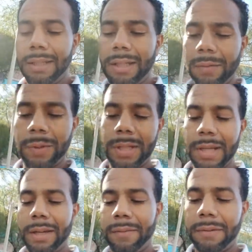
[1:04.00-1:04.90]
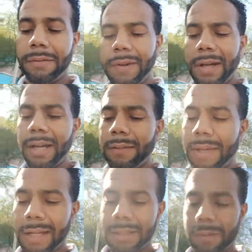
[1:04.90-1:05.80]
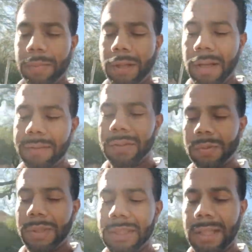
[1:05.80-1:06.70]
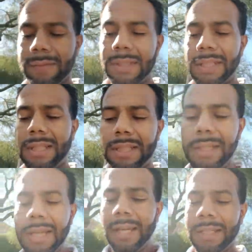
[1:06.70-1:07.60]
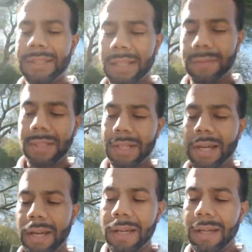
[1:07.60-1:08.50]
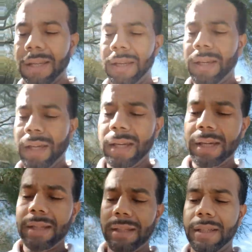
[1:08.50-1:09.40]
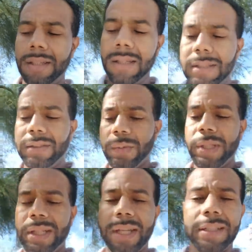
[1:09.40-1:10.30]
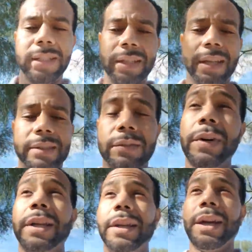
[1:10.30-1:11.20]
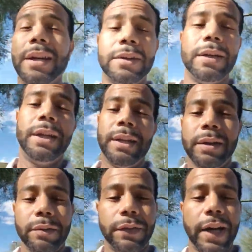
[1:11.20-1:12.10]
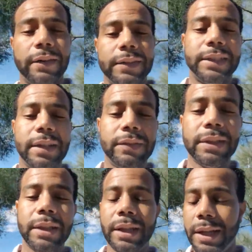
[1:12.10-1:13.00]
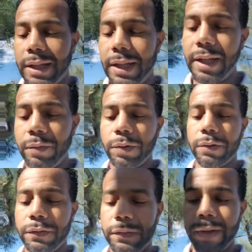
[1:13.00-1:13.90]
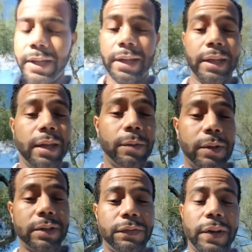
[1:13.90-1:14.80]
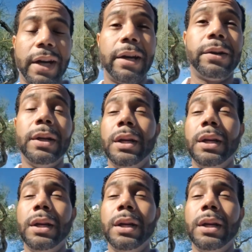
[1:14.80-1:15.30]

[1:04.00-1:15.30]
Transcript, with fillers: Then they went 11 and 5, got to the playoffs in 2017, 7 and 9, and then in 2019 as of right now, they were 5 and 7 and they were and he was fired.